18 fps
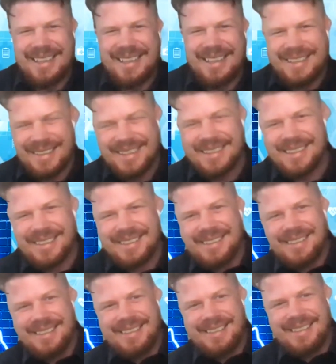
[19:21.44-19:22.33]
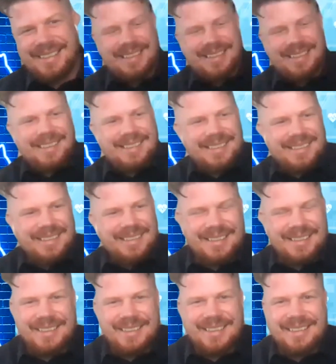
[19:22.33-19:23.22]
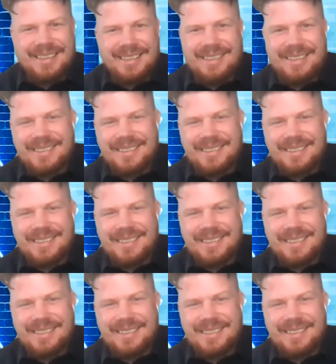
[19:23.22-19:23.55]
takes time to build these kind of products,